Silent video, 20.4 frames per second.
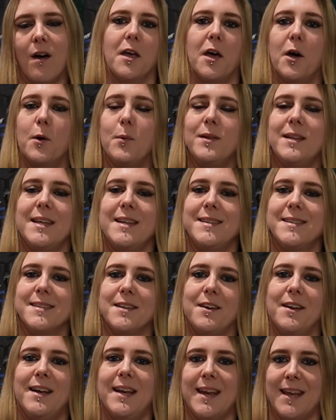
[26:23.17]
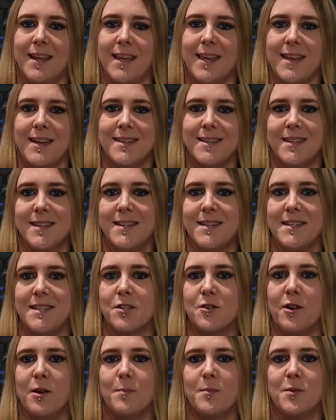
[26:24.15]
I will insert a link into the
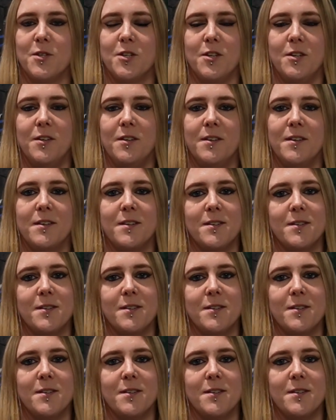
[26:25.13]
description